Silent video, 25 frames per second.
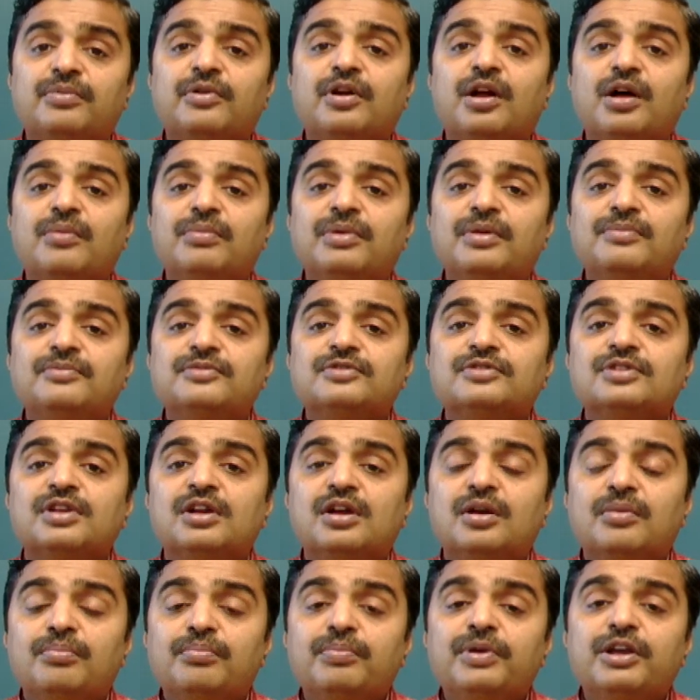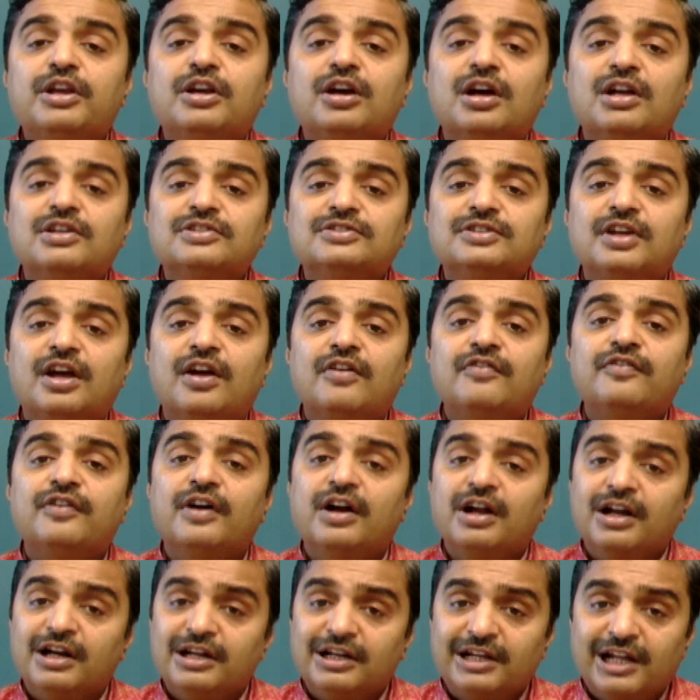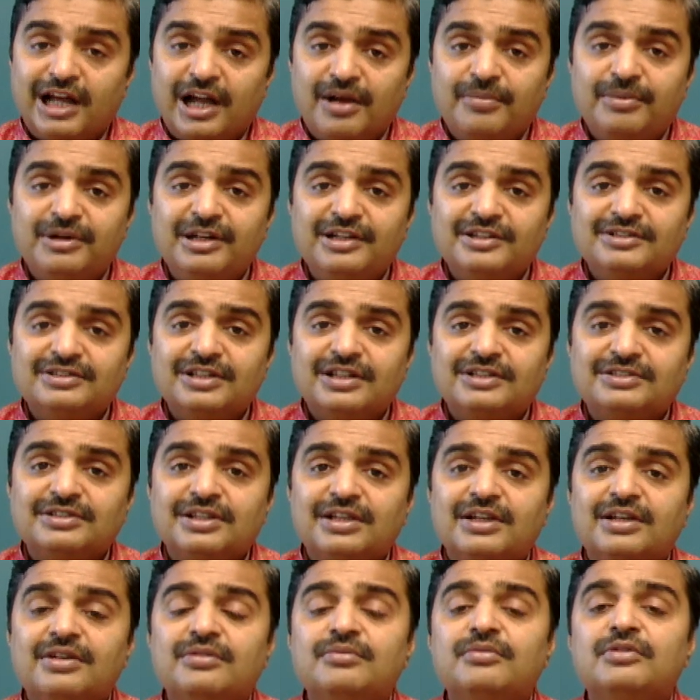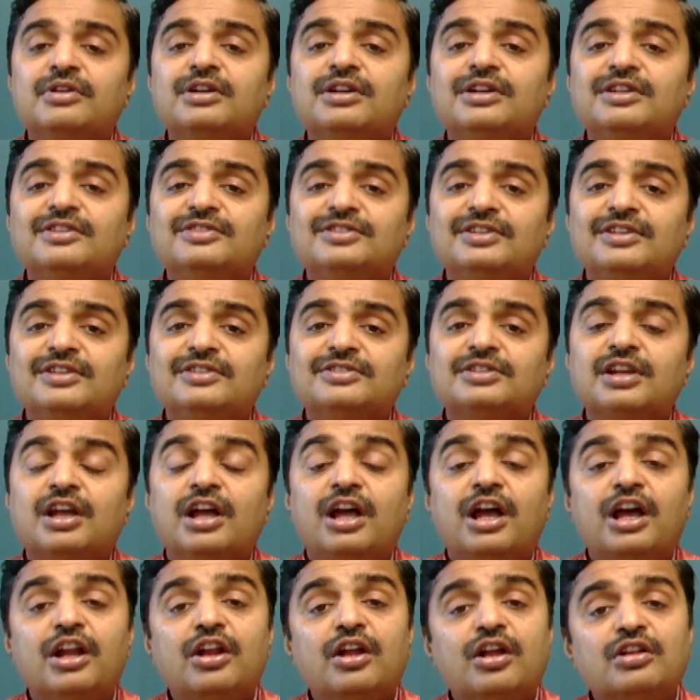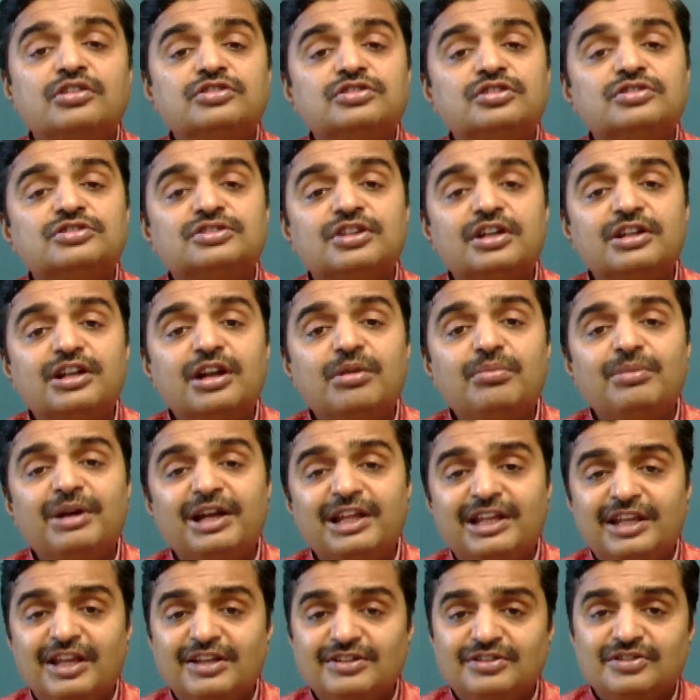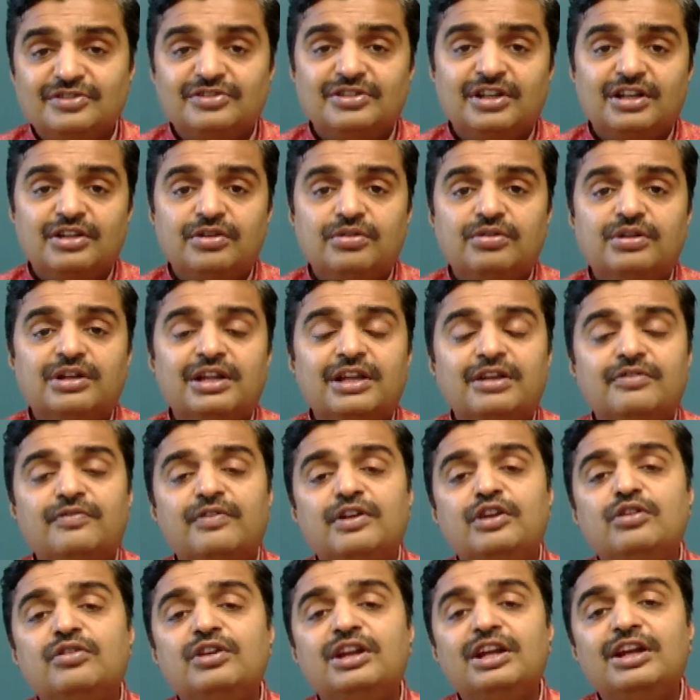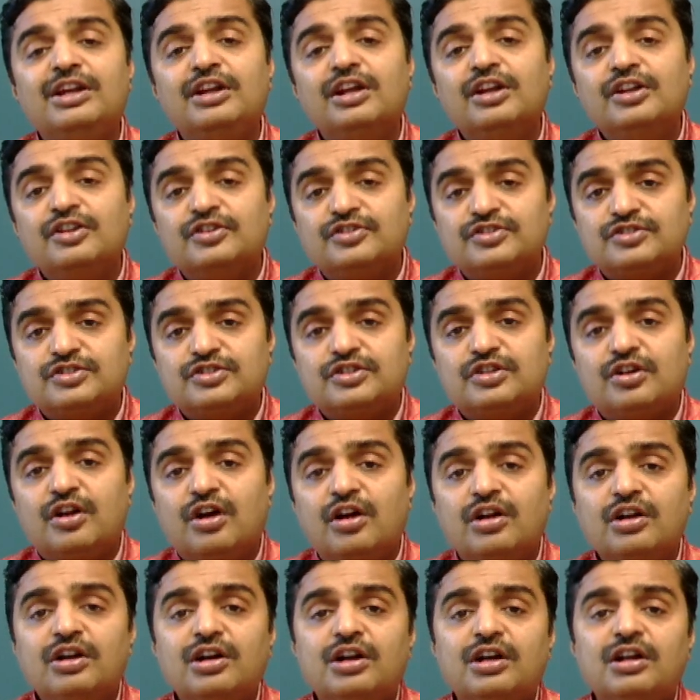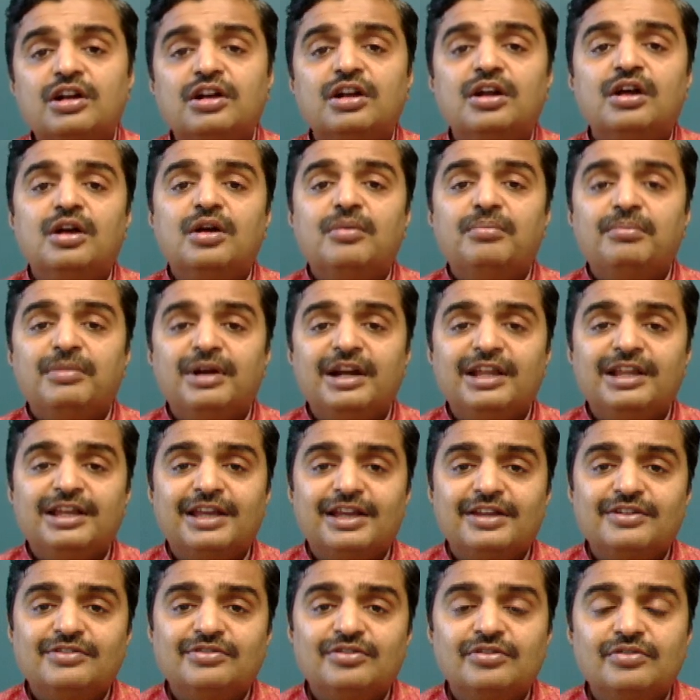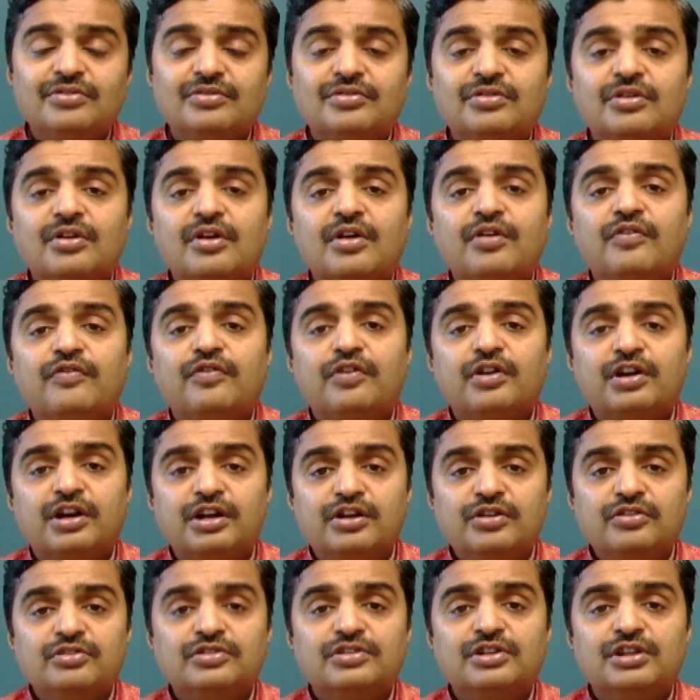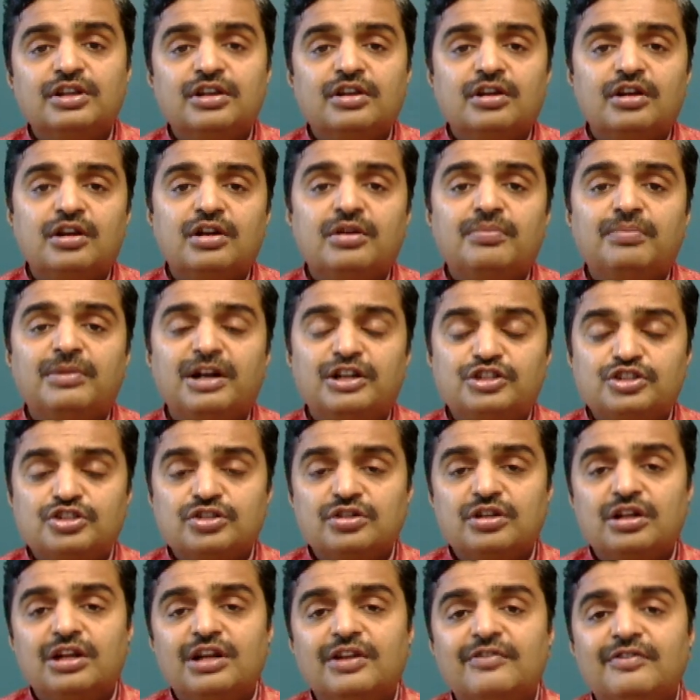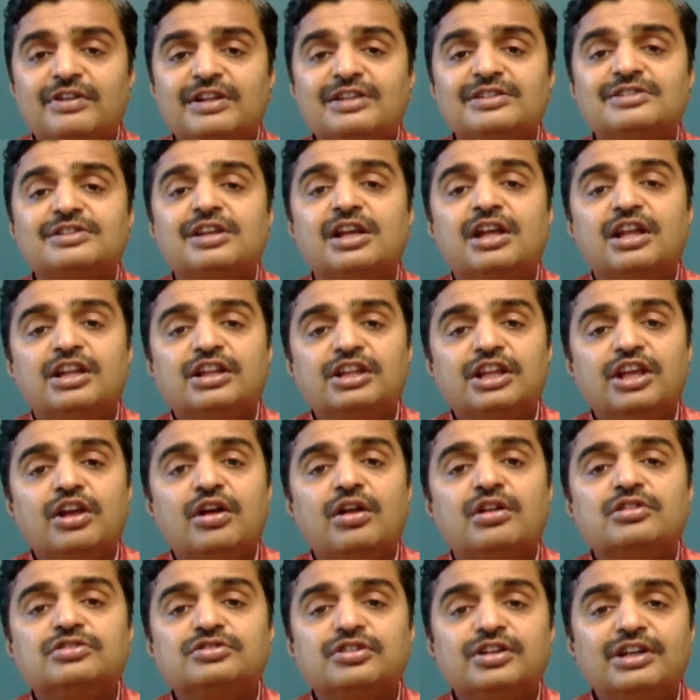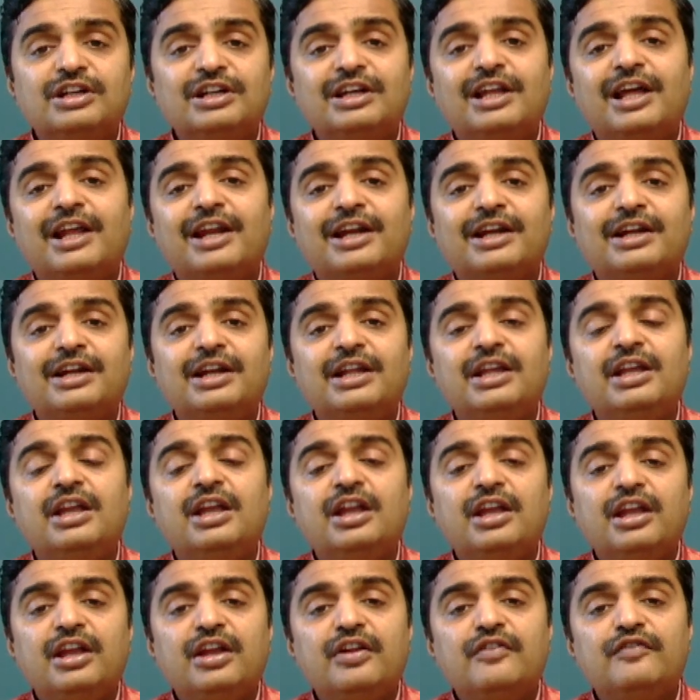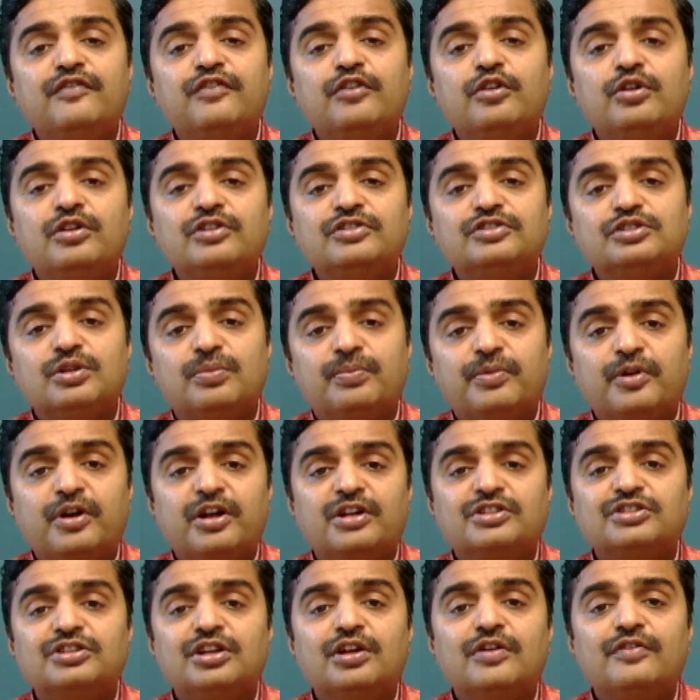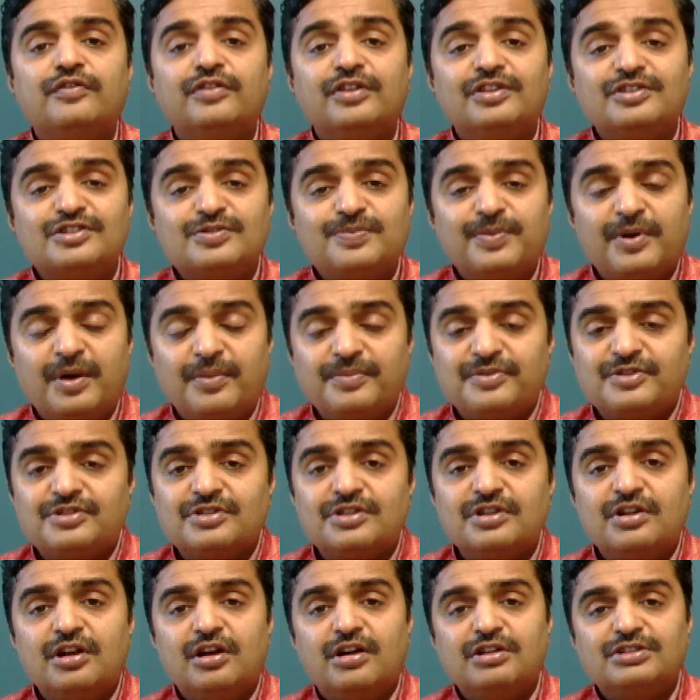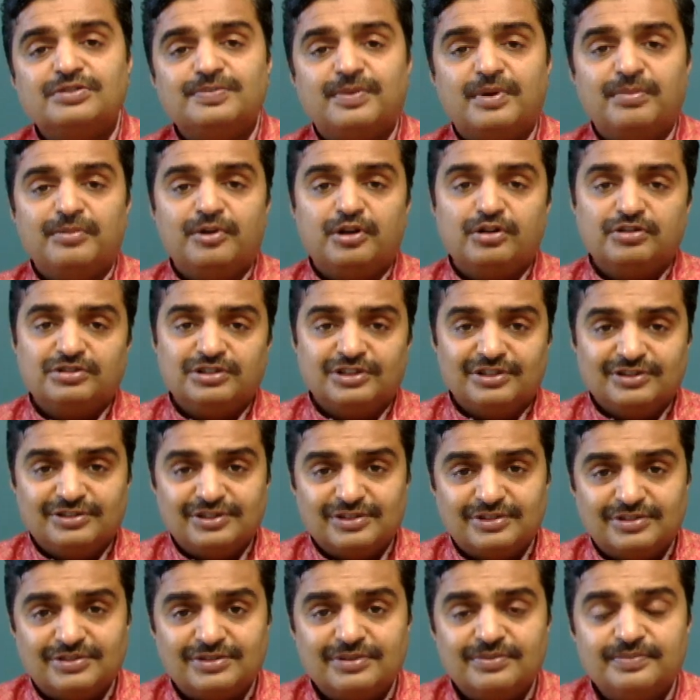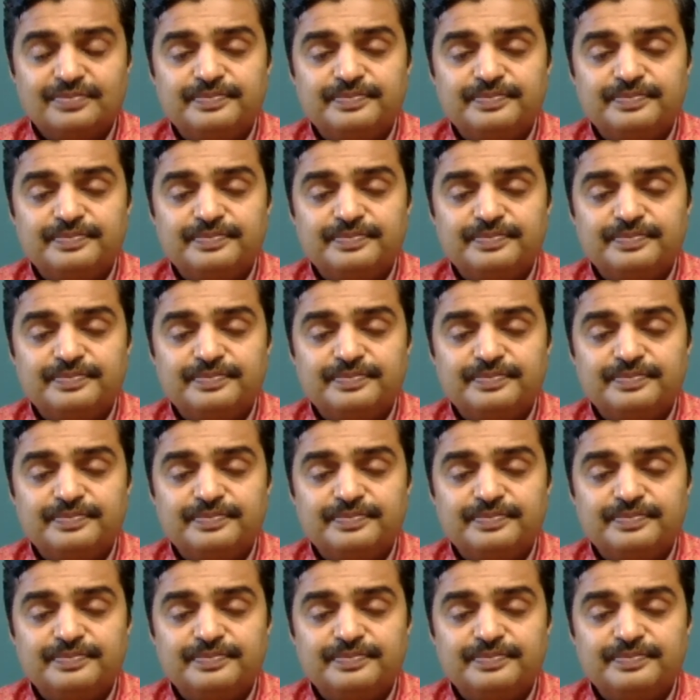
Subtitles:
problems because of diabetes as a disease, and also certain medications that you take. When you need stronger medications for reducing your blood sugar levels, they also indirectly influence your production of your sperms or spermatogenesis.